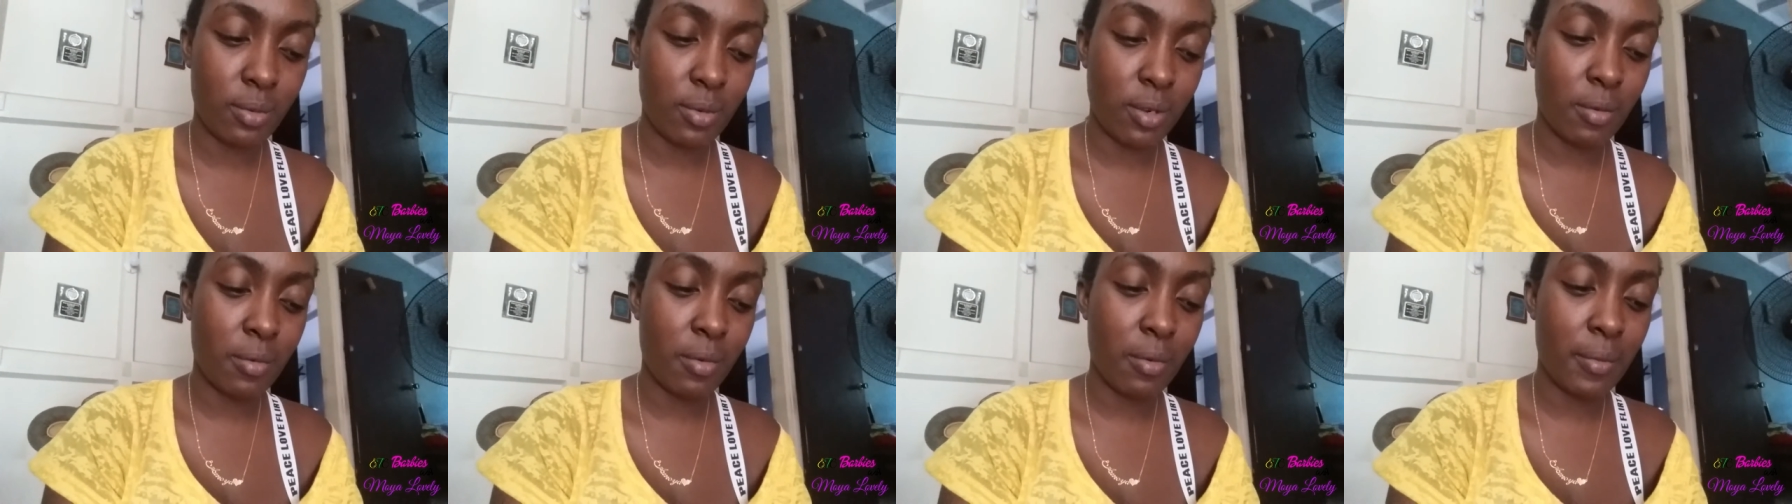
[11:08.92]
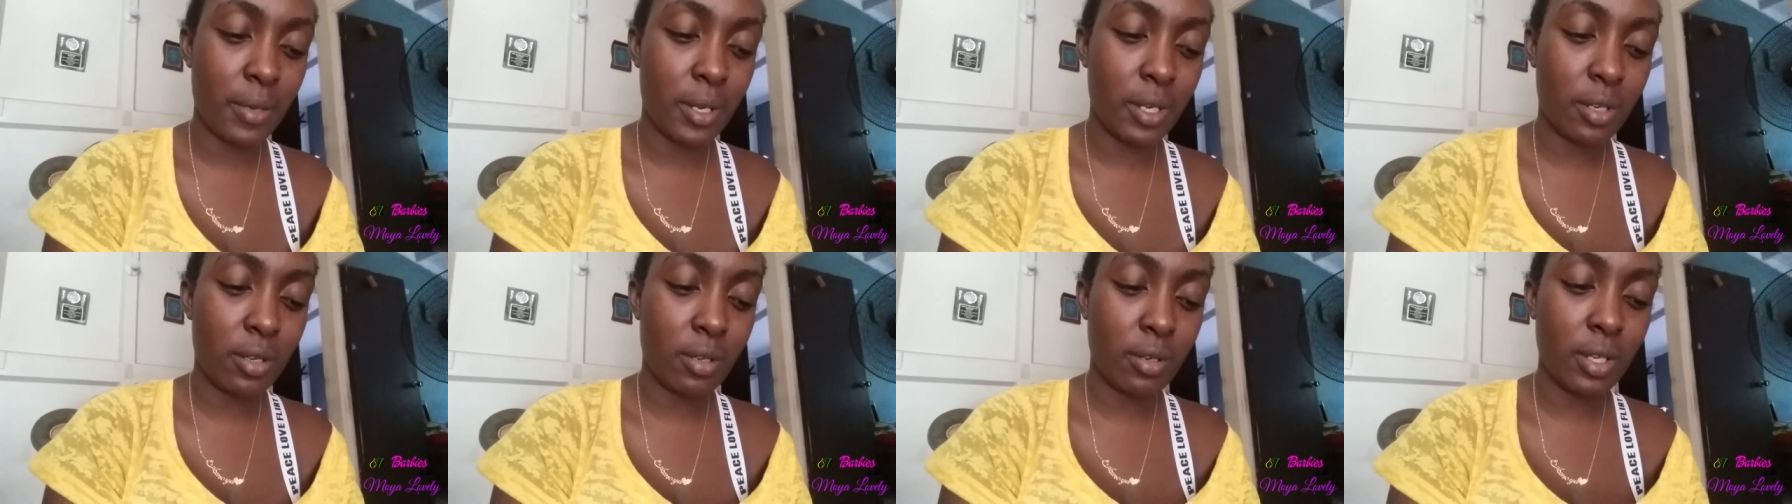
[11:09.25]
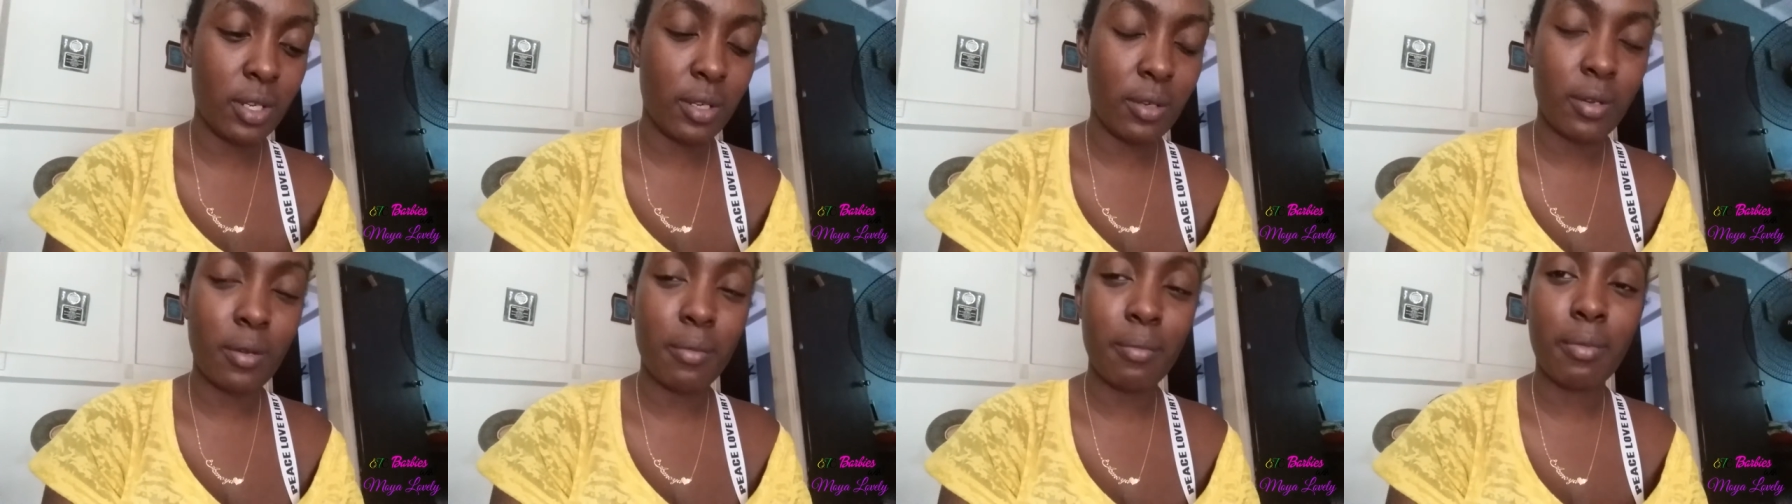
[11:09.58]
You want mommy now?
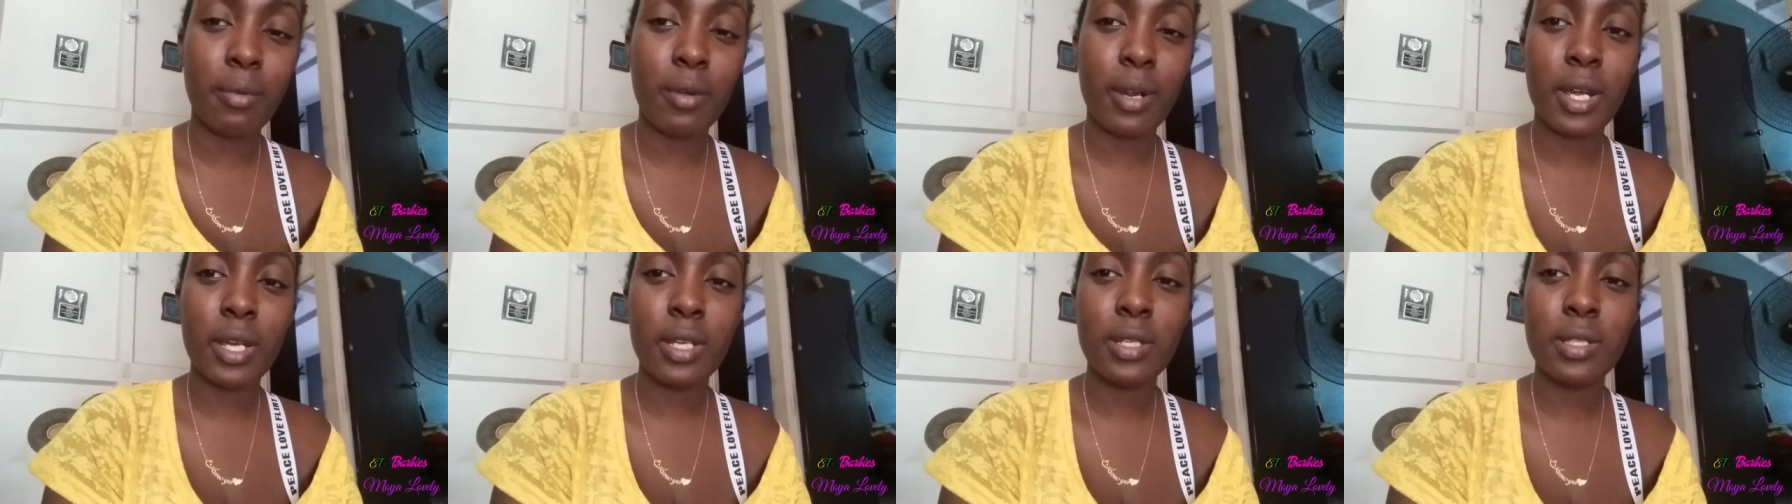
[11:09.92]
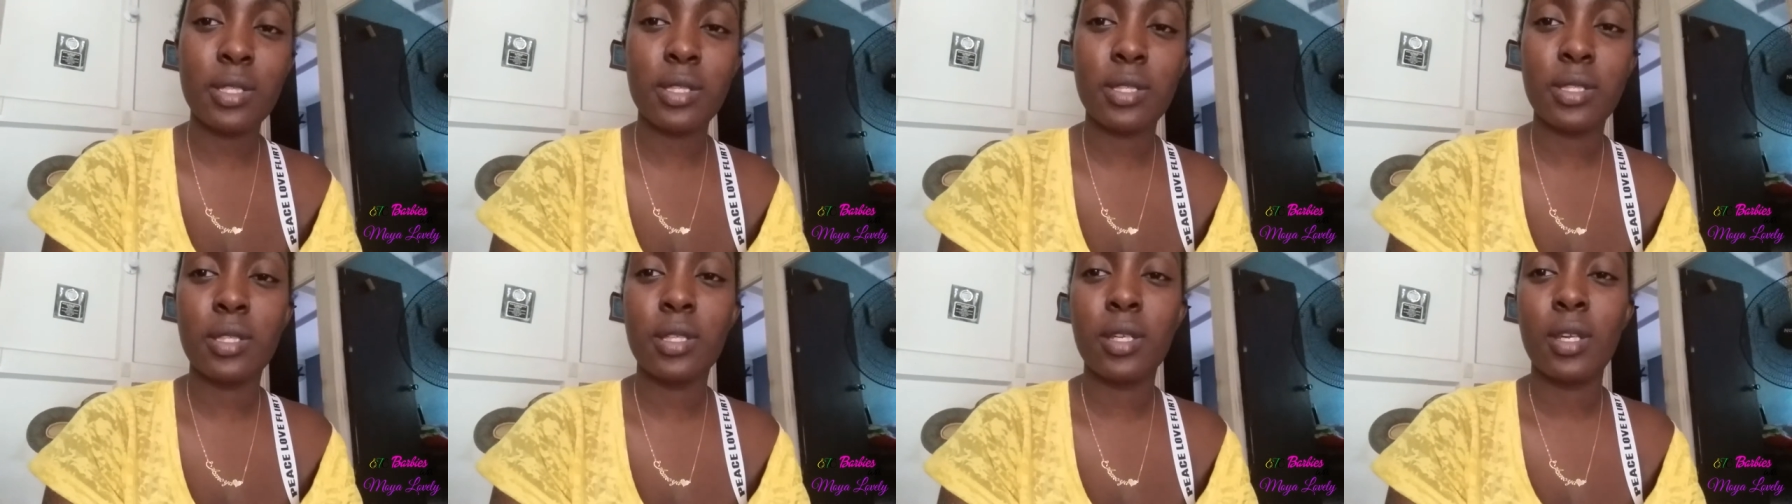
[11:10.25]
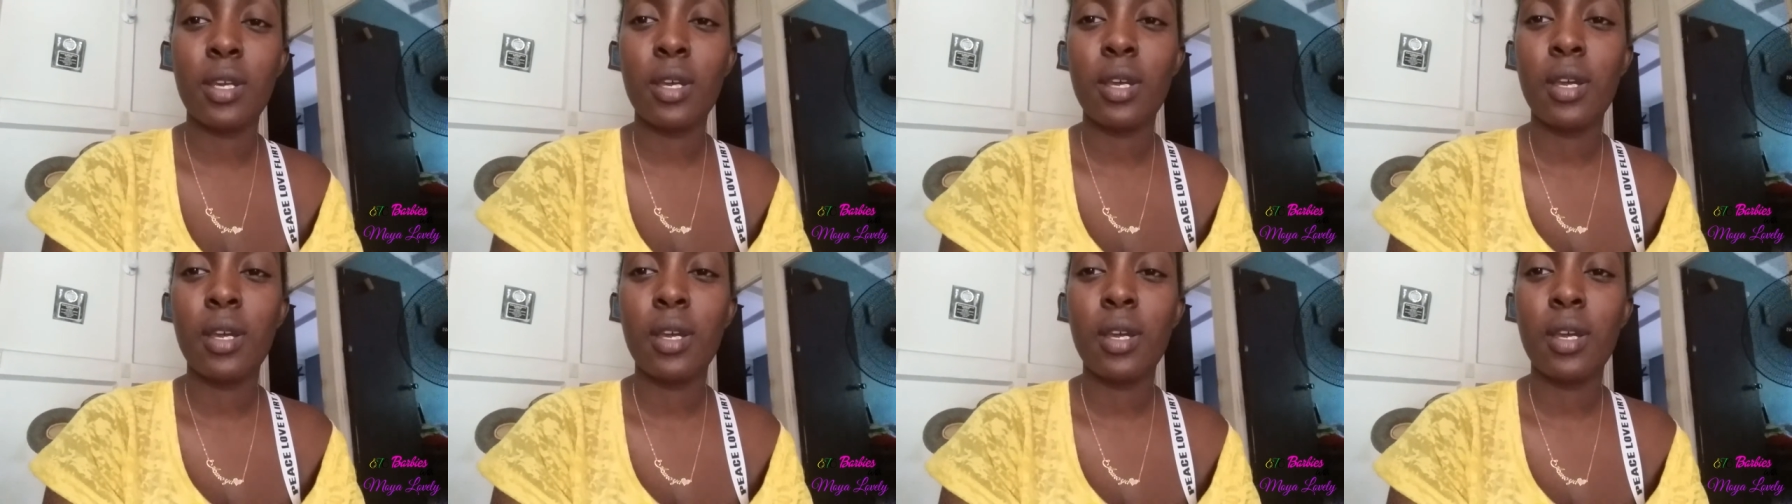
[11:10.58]
You want breast?